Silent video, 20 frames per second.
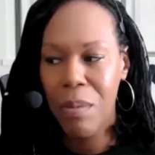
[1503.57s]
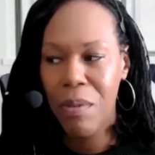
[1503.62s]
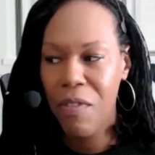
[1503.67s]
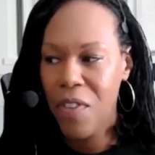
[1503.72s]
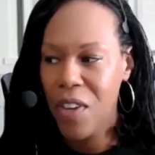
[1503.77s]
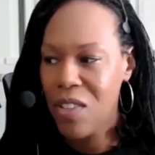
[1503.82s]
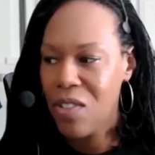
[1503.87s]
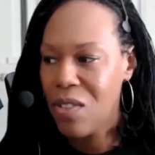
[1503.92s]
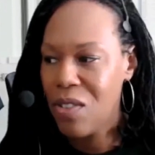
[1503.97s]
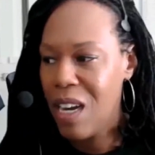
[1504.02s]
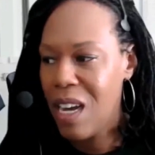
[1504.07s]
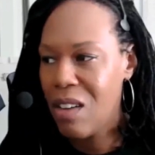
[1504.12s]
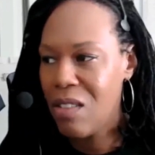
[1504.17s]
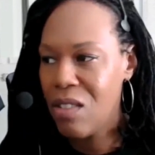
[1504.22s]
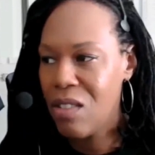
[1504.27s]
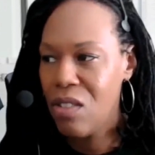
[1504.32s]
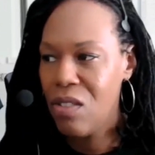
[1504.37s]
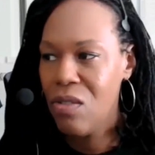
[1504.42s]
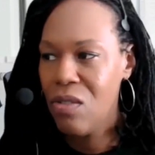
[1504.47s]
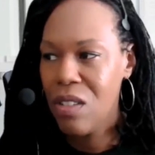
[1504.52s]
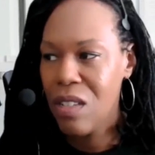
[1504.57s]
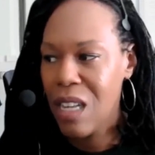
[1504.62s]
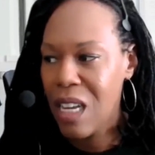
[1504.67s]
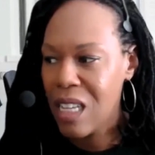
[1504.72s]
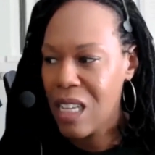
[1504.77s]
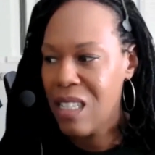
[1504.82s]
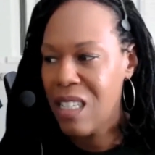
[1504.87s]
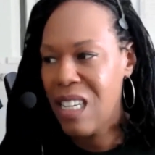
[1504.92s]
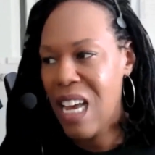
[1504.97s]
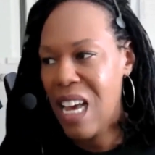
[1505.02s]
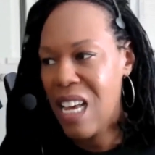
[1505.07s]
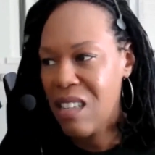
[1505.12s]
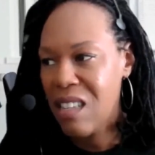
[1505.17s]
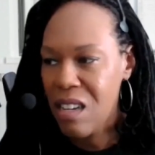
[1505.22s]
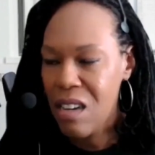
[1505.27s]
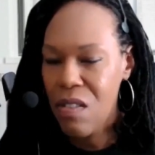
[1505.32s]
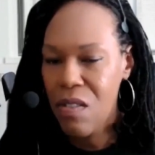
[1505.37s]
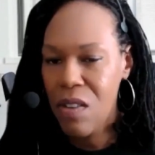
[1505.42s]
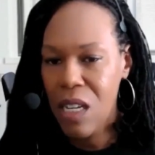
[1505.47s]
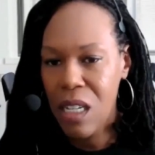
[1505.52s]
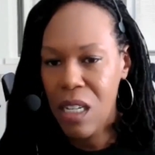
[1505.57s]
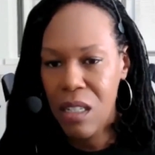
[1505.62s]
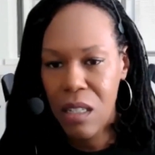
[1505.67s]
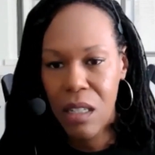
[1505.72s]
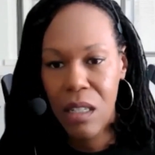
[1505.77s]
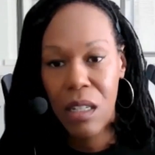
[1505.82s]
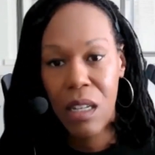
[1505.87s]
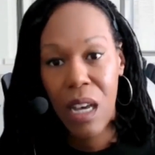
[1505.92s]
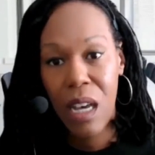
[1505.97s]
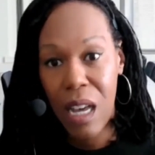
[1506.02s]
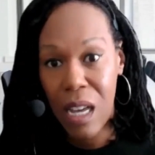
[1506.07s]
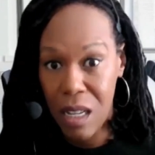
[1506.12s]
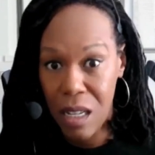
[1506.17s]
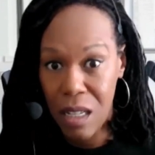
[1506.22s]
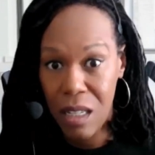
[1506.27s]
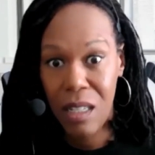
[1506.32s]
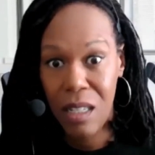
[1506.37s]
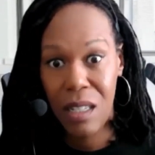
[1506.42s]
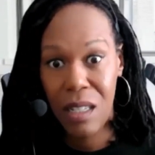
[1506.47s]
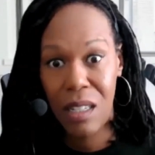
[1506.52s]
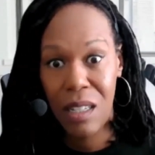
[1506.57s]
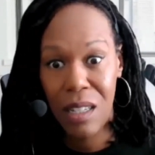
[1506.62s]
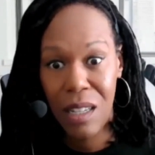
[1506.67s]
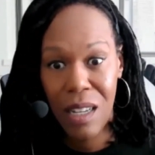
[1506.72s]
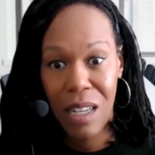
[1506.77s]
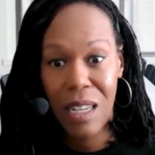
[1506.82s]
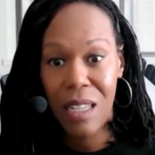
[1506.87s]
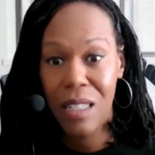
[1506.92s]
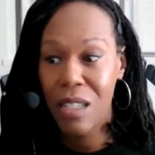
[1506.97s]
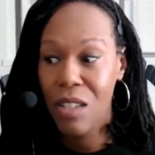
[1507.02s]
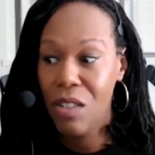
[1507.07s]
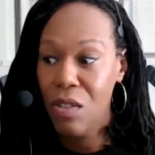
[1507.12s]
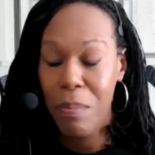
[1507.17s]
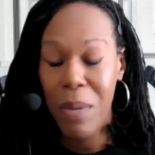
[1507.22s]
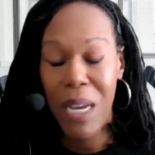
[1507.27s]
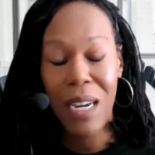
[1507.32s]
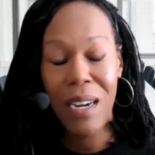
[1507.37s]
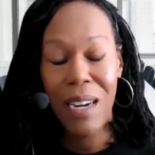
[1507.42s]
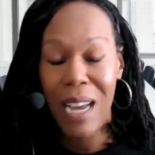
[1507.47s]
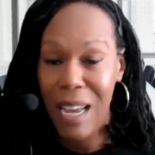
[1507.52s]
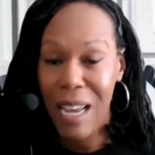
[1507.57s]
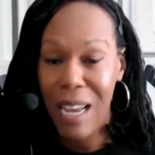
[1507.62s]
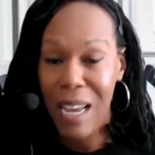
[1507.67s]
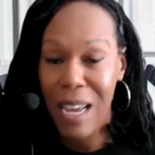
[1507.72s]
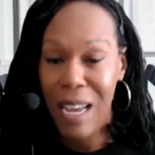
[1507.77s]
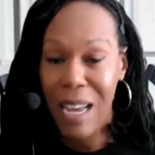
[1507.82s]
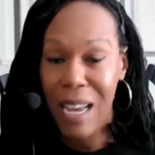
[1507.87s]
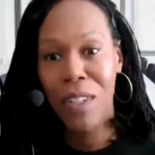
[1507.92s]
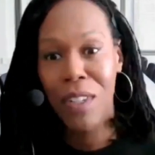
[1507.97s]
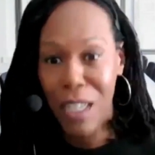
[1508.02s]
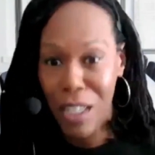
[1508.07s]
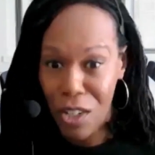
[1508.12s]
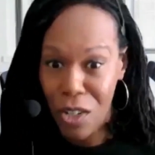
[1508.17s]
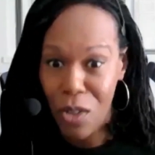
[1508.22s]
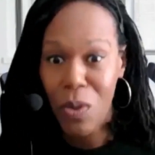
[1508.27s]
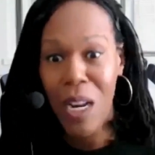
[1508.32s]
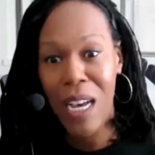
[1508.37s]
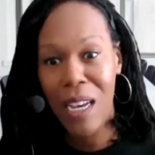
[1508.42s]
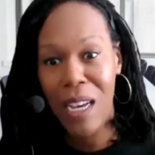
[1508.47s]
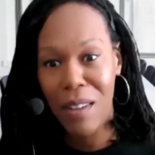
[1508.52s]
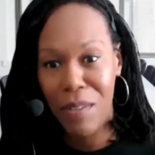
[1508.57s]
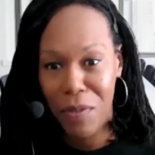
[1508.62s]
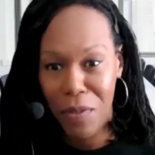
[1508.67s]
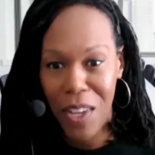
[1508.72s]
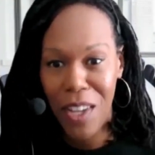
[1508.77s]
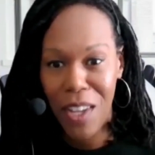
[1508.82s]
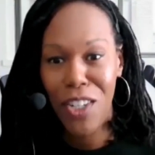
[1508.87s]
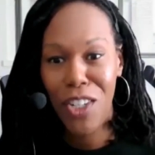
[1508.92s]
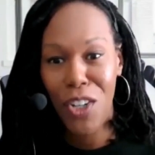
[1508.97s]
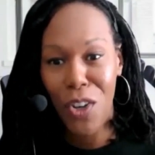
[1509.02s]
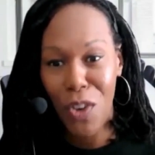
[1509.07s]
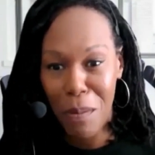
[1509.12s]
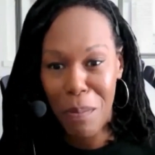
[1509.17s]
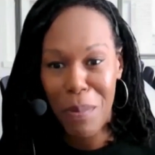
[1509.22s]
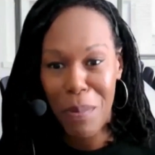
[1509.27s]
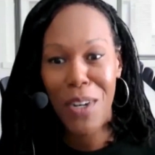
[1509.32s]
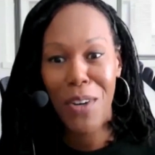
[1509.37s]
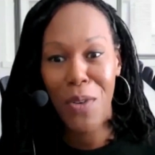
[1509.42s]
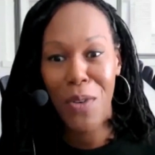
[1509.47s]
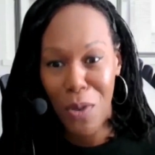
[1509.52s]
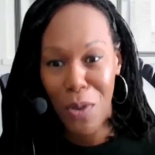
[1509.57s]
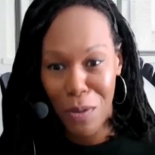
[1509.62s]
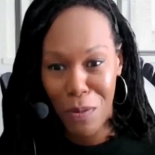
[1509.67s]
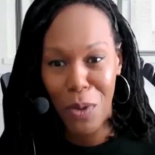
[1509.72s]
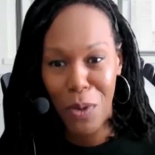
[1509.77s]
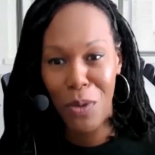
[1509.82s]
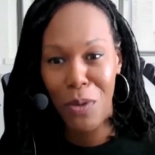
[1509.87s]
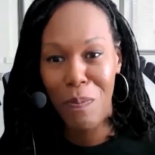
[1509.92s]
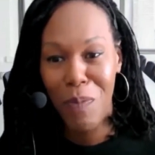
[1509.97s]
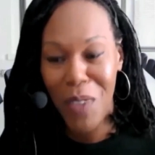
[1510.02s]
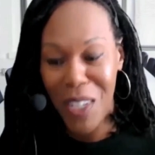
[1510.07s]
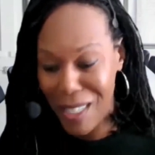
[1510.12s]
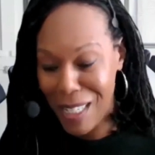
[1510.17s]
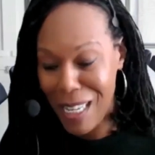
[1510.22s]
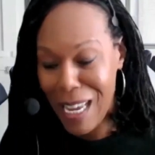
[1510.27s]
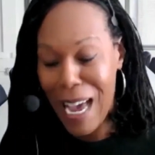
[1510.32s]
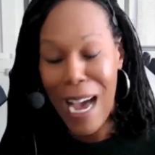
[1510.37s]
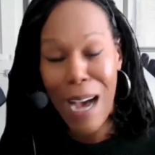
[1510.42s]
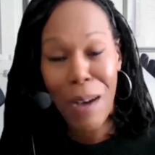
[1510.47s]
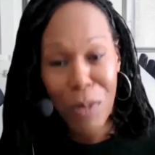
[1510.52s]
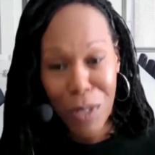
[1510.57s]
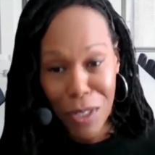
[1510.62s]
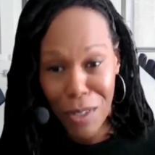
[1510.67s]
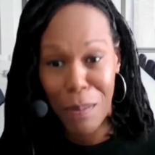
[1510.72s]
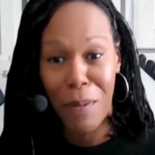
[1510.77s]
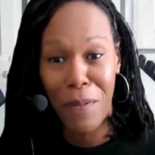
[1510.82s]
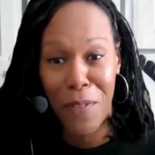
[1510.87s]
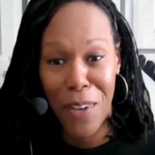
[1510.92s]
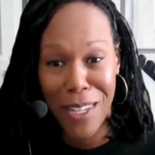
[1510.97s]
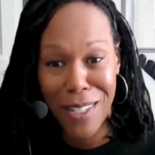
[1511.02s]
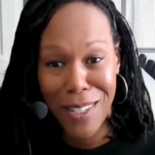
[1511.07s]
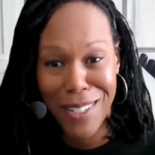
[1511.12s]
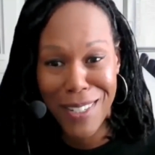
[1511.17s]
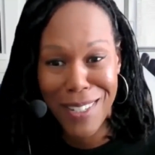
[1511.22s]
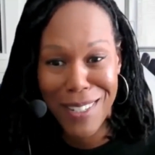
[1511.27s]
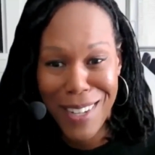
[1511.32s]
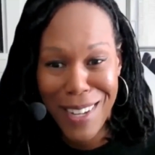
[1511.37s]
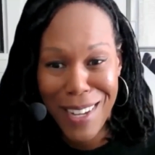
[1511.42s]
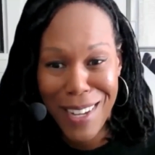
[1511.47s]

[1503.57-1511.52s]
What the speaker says: professor now, and the students are like, is it that serious? Yes. I said, you bet not ever in your life show up in a courtroom and say, I was your professor.